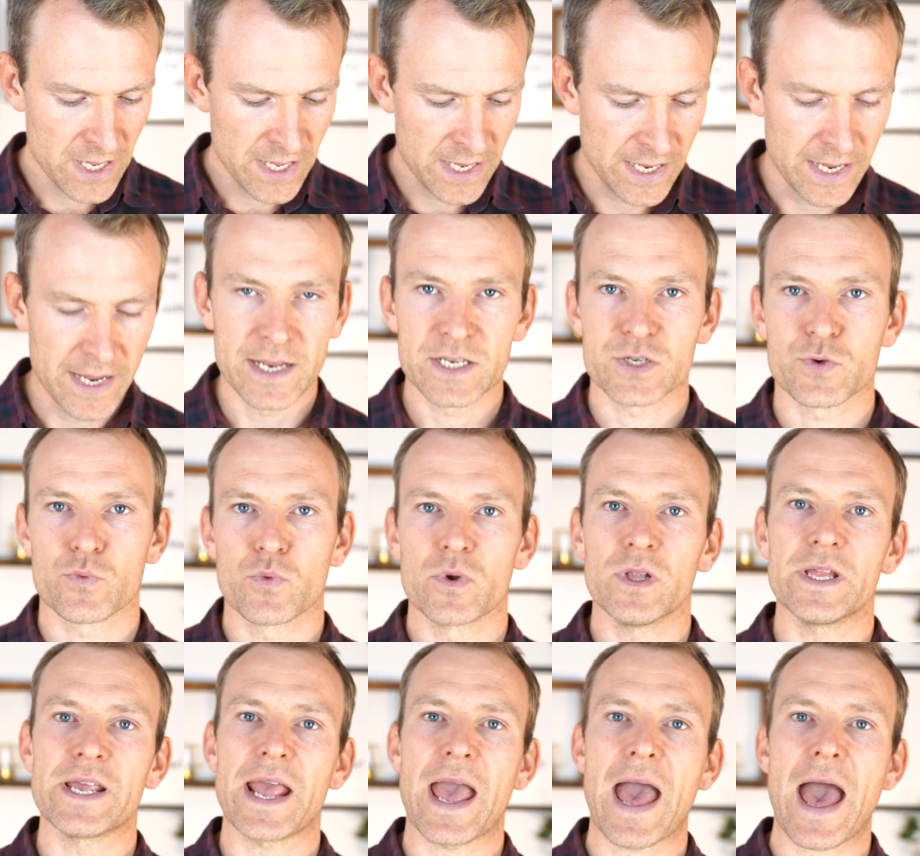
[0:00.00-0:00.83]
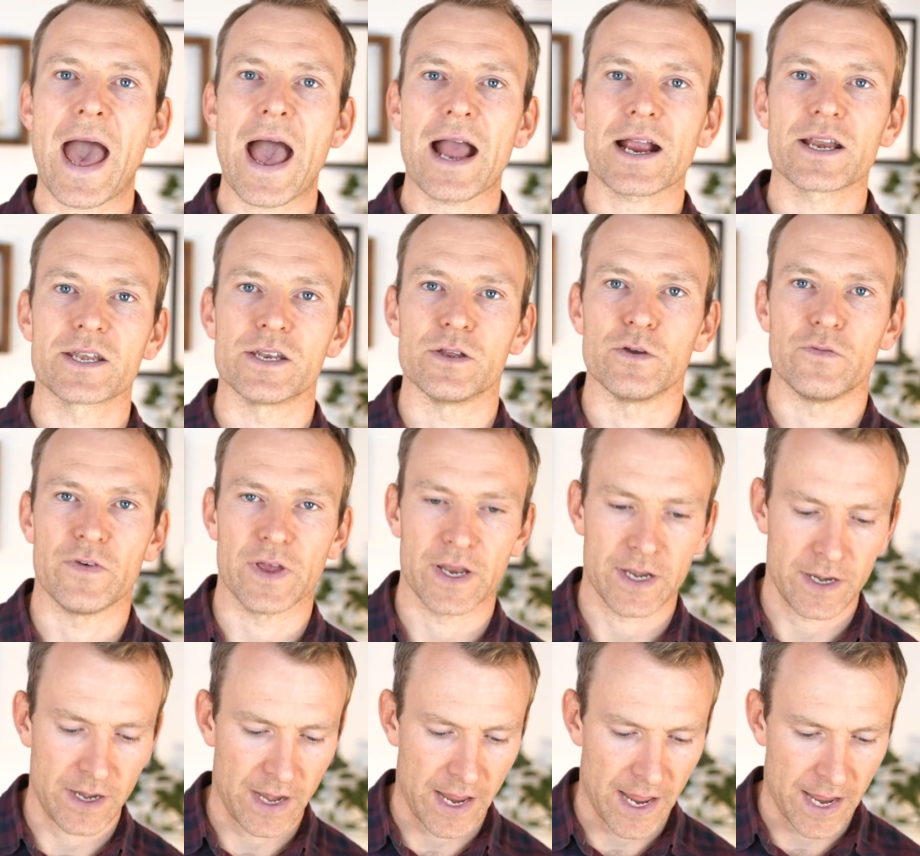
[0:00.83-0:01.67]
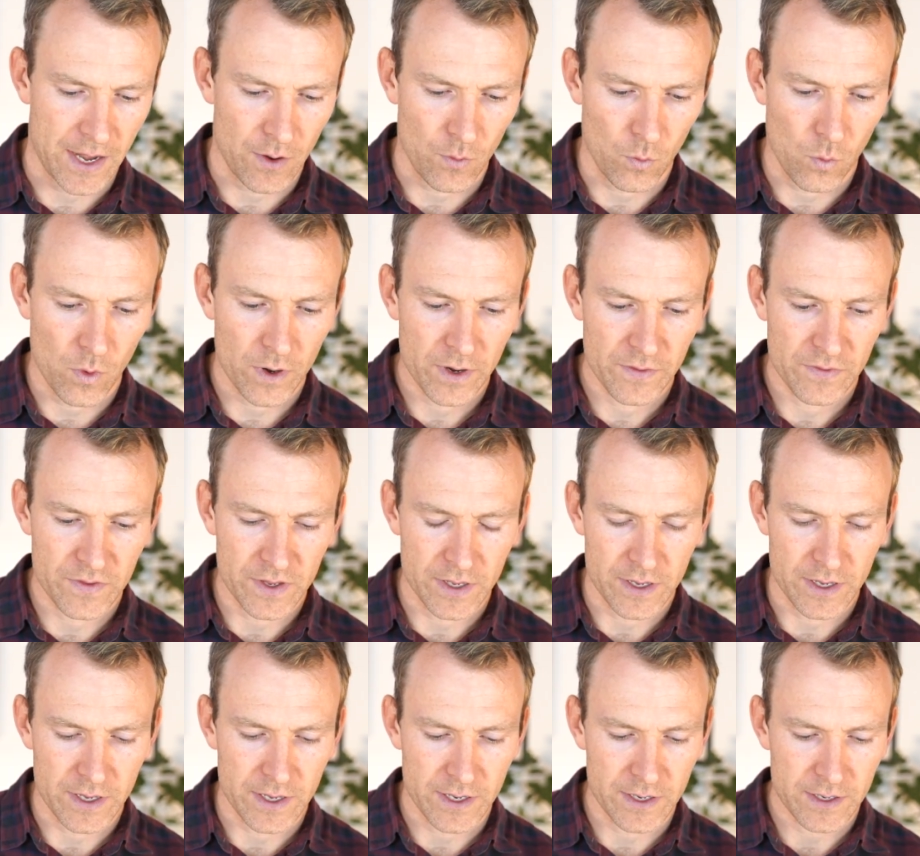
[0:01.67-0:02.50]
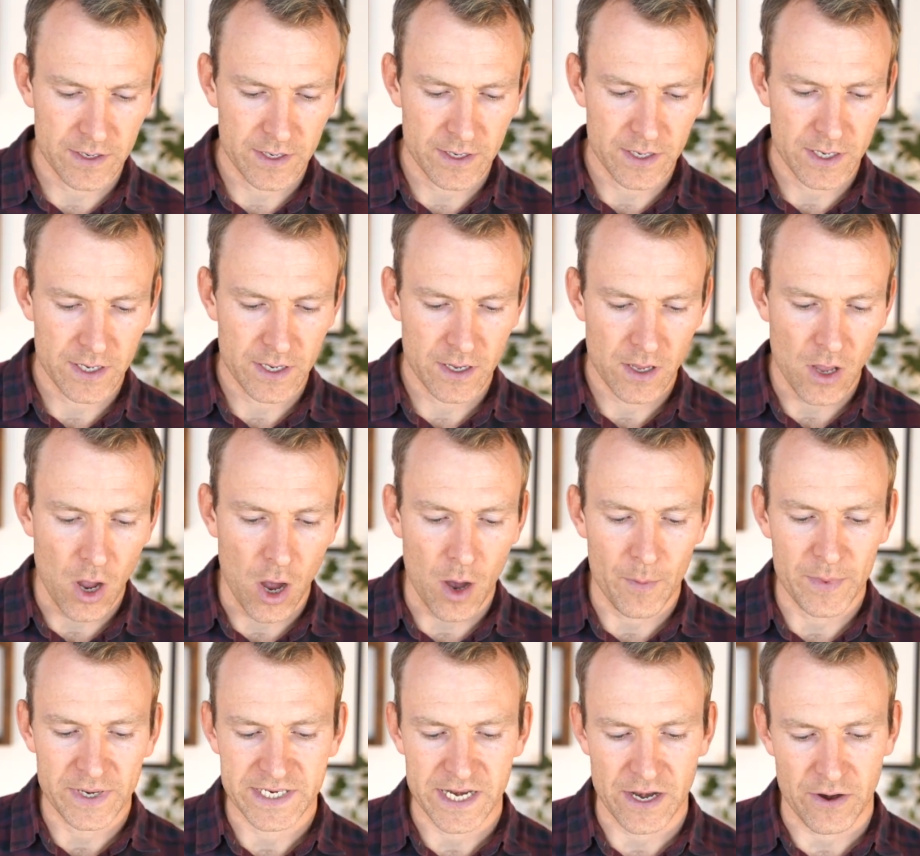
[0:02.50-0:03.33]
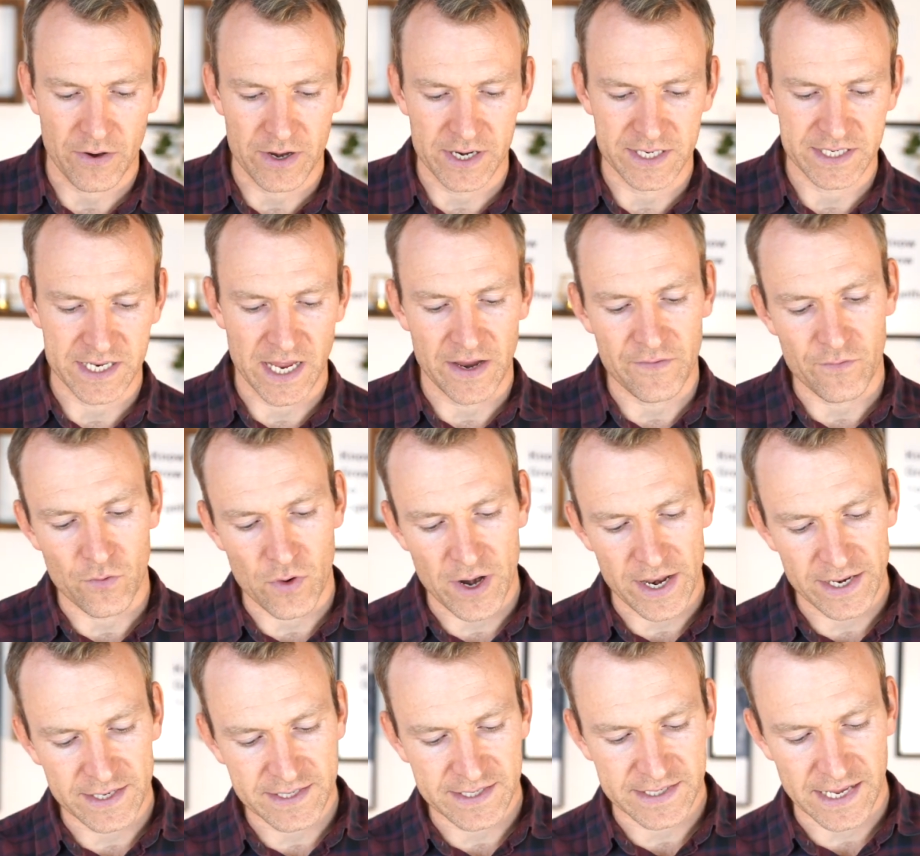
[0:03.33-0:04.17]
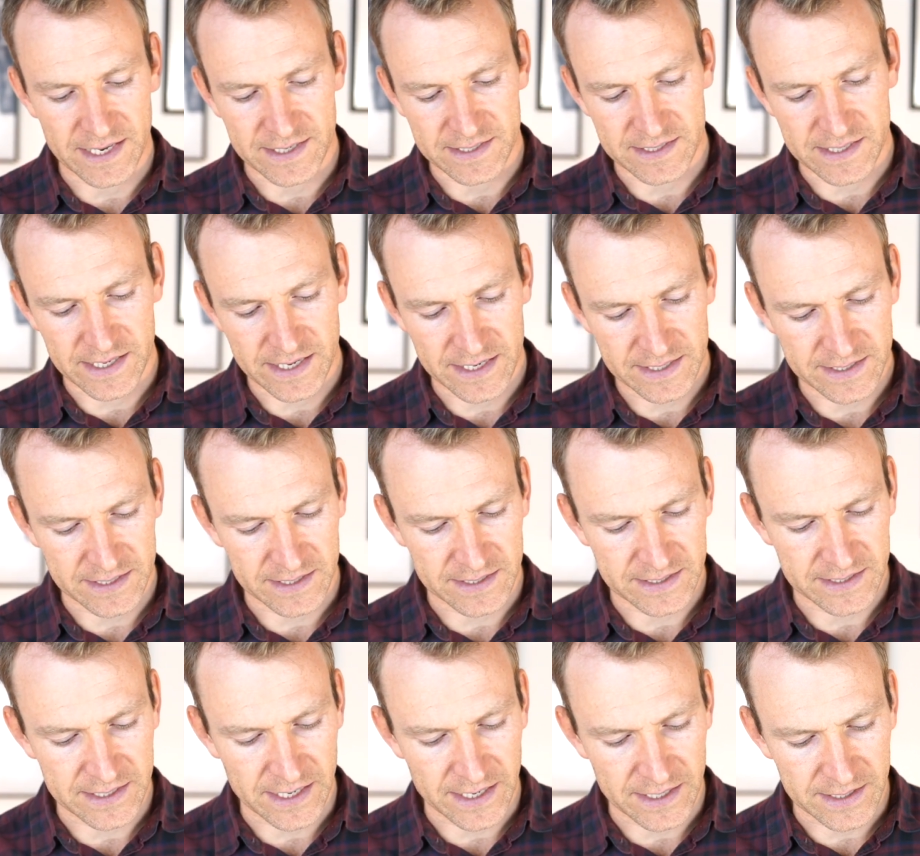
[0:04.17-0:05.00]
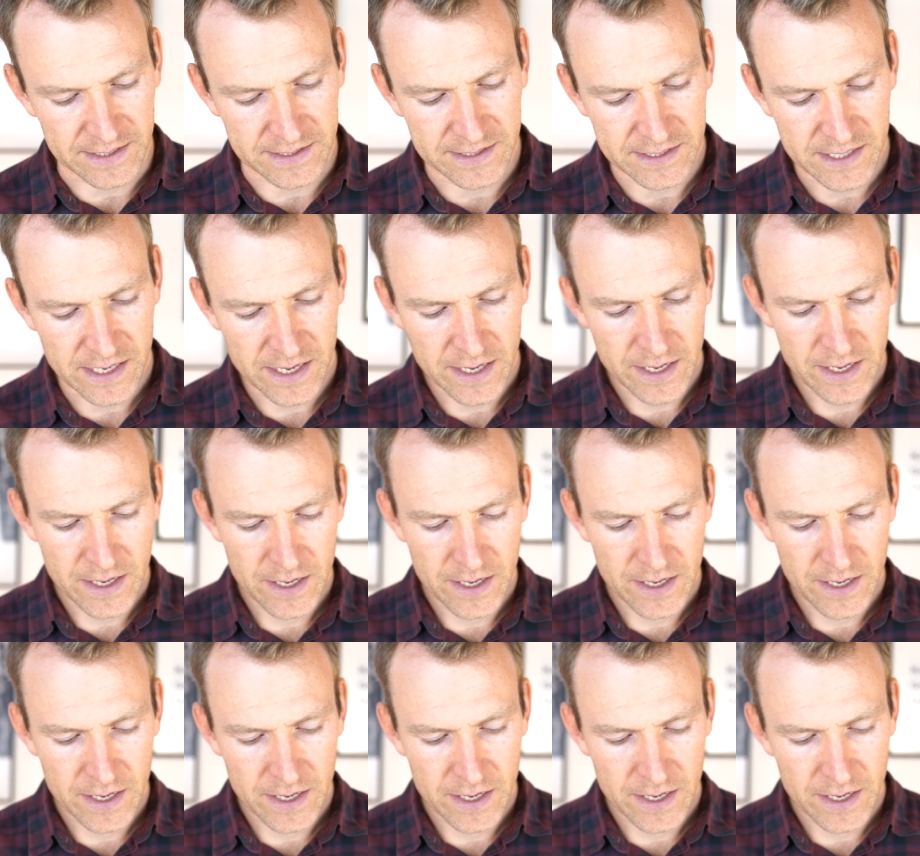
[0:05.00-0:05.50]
is really active, and one of the commentaries I've read says this. It says,